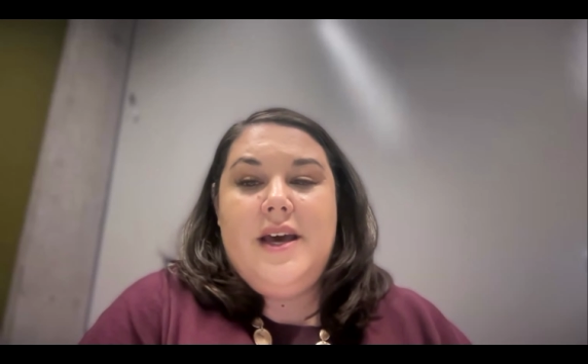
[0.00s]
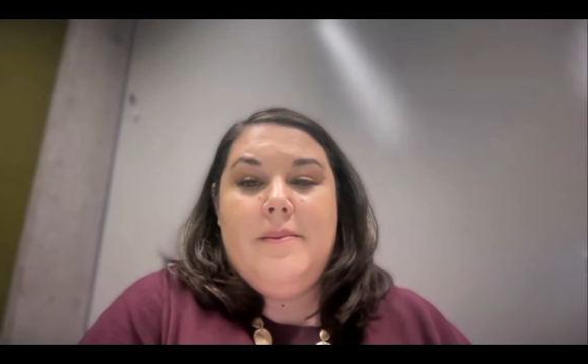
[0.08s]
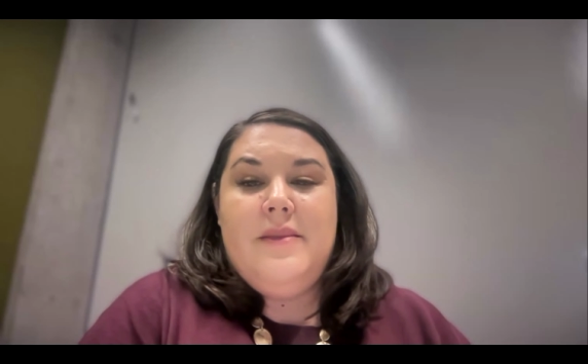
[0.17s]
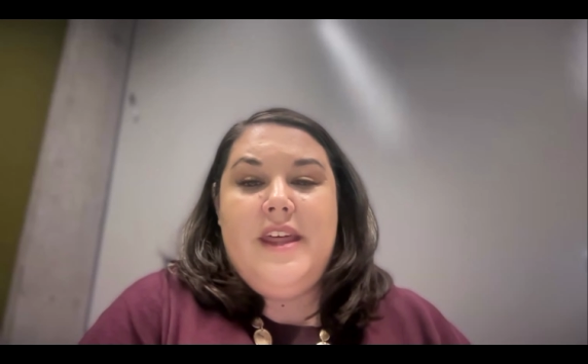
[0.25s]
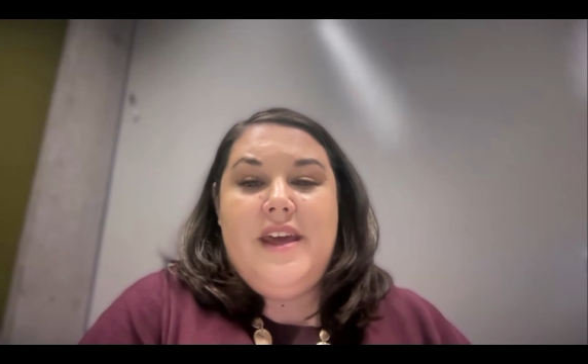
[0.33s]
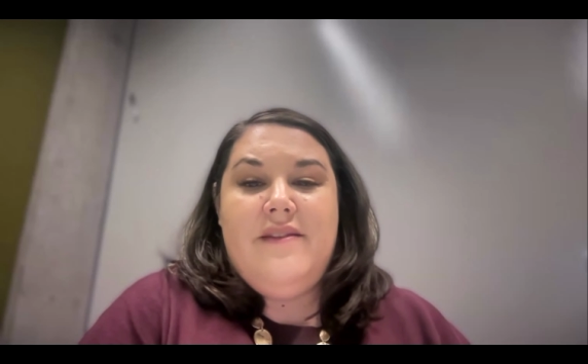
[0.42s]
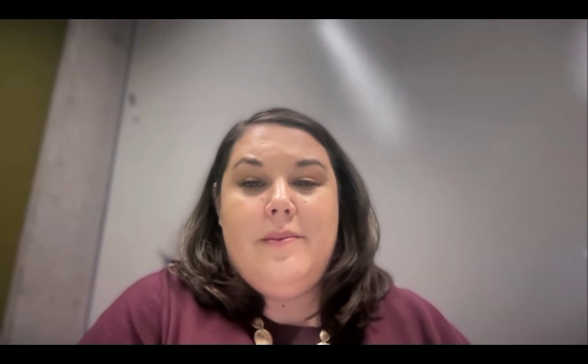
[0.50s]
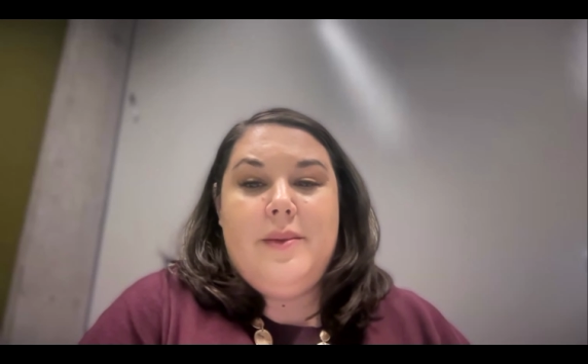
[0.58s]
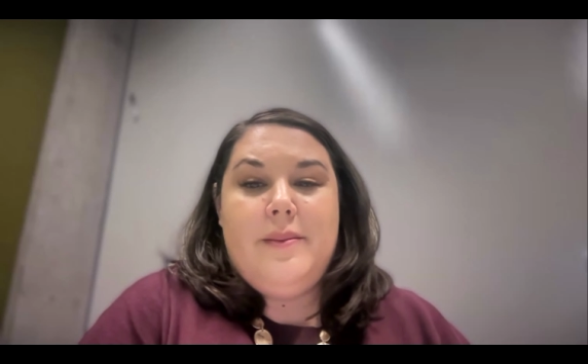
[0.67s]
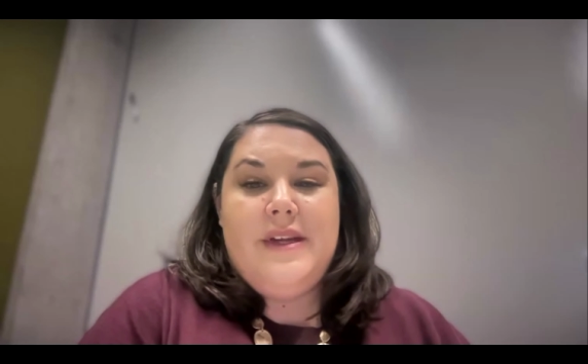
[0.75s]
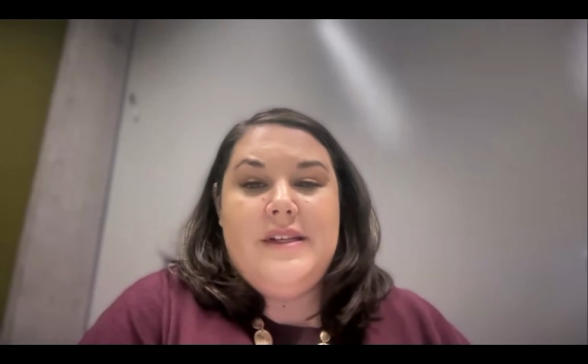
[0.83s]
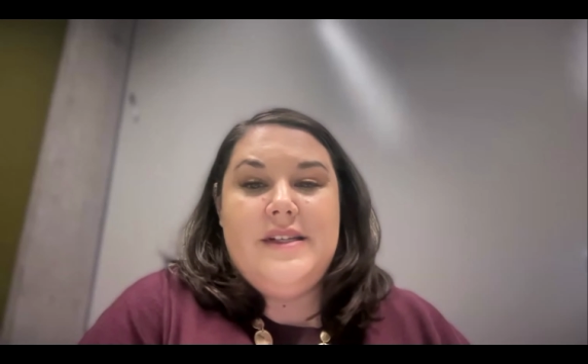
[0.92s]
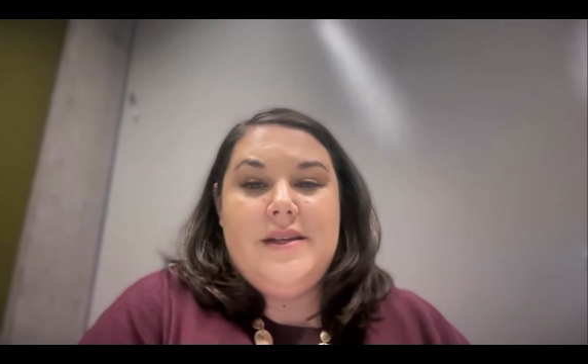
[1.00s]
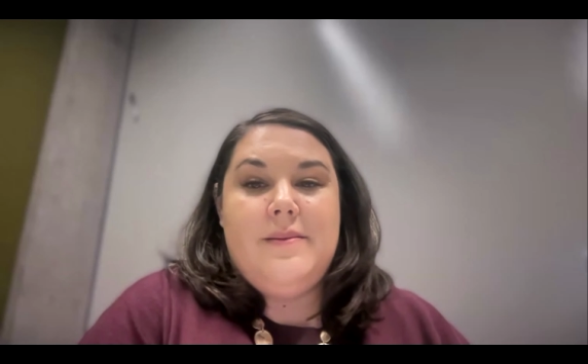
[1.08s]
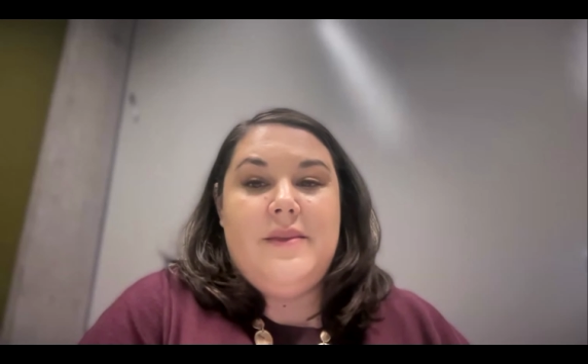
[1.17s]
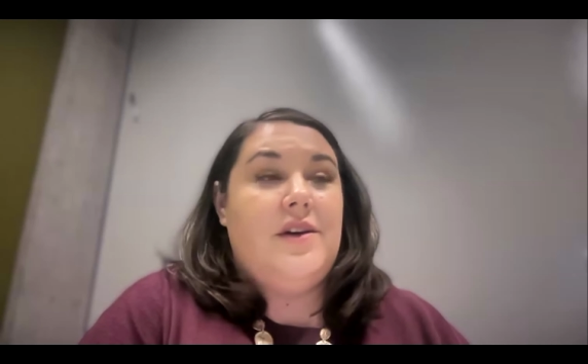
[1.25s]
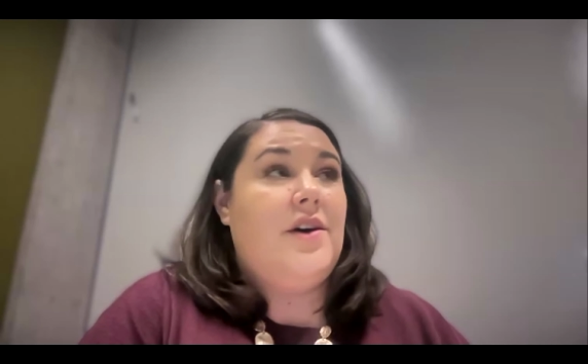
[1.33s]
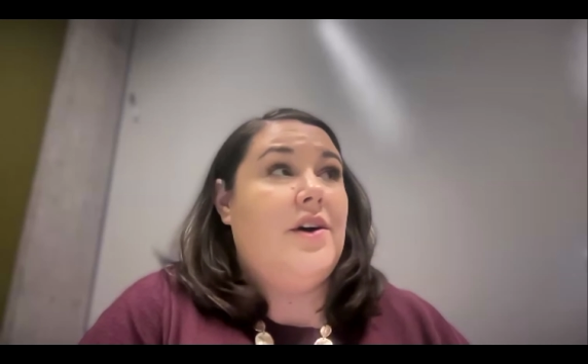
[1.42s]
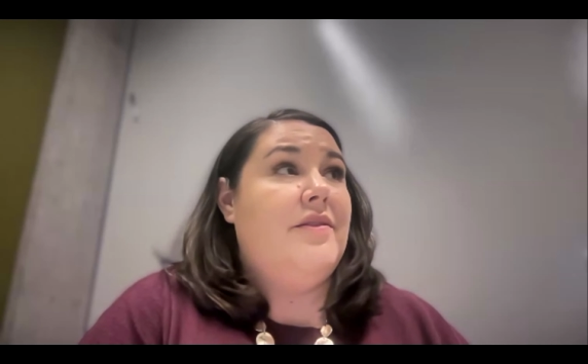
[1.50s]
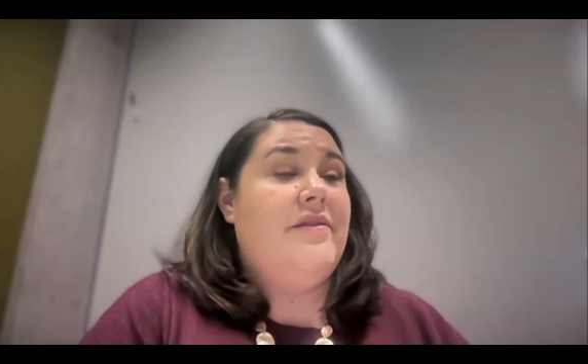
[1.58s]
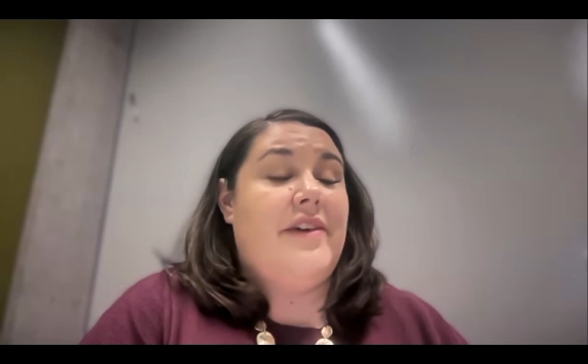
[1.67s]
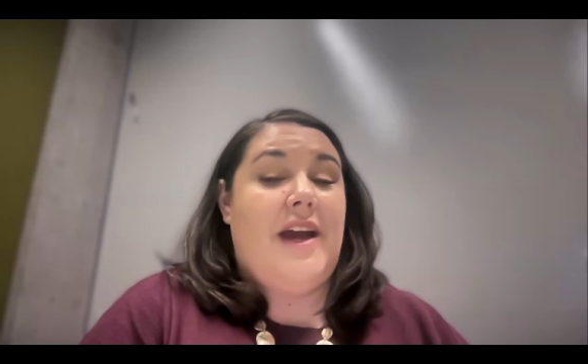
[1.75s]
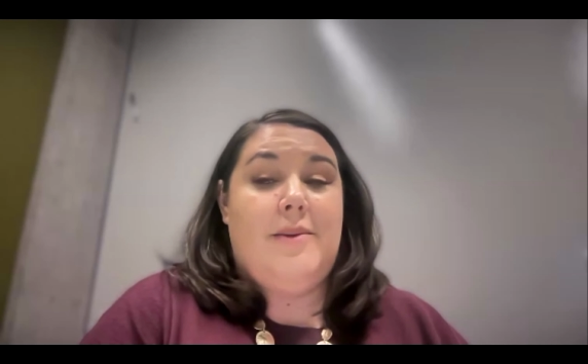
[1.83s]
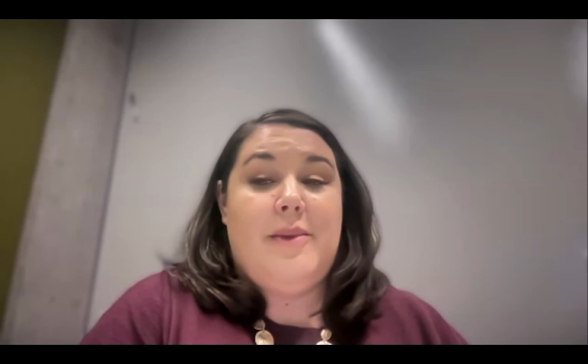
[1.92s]
Um, they've implemented something called
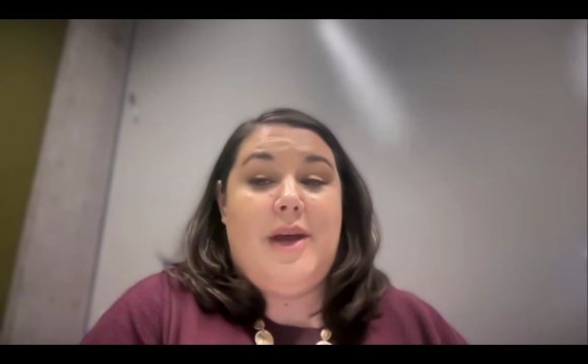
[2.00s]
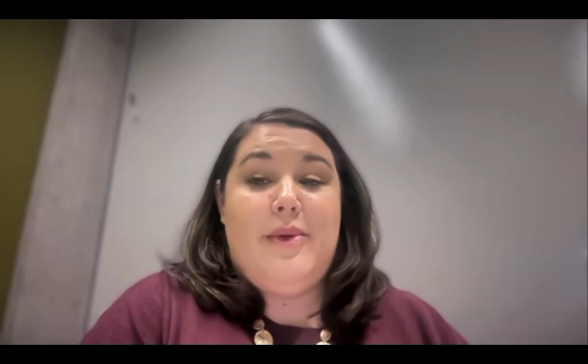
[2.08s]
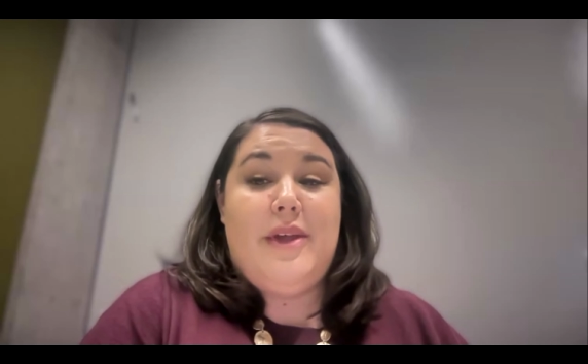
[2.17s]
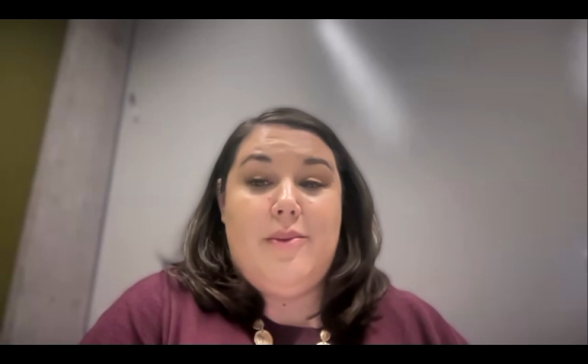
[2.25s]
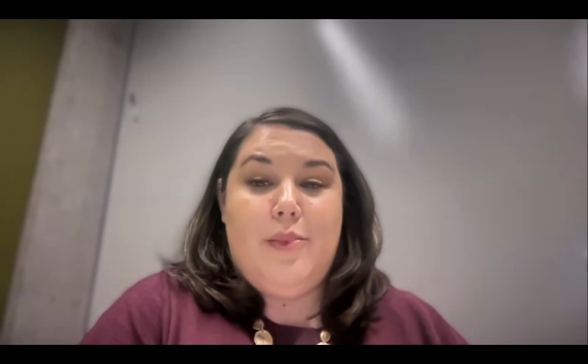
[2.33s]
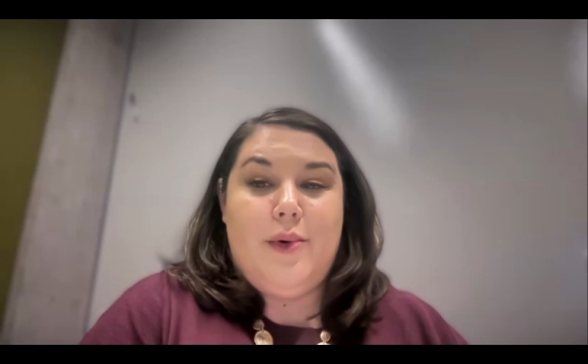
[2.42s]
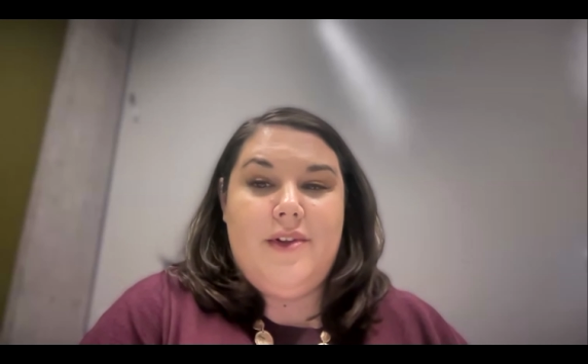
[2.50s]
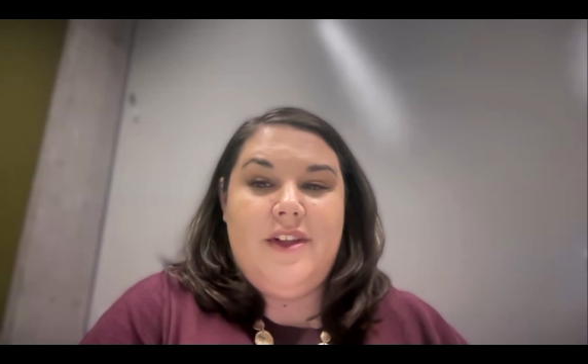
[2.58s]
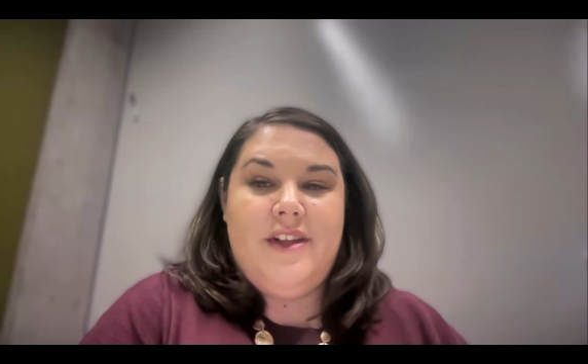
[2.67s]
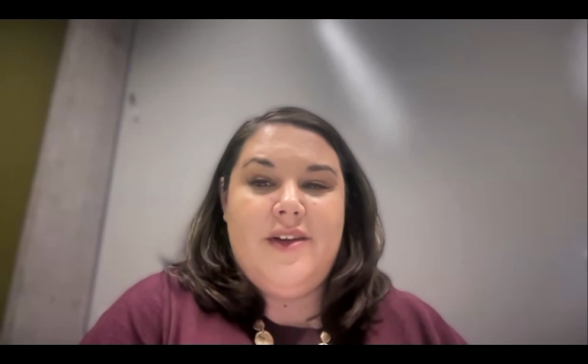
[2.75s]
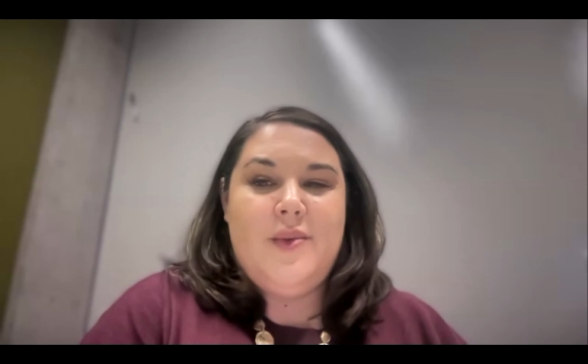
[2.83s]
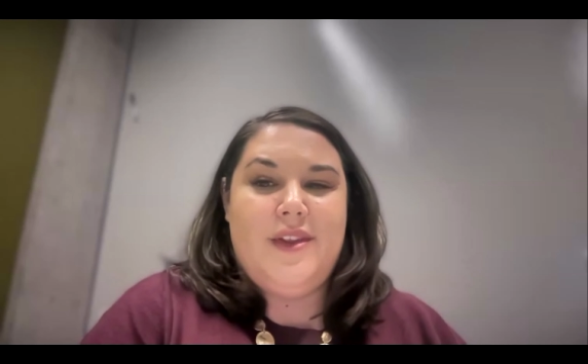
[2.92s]
Find My People,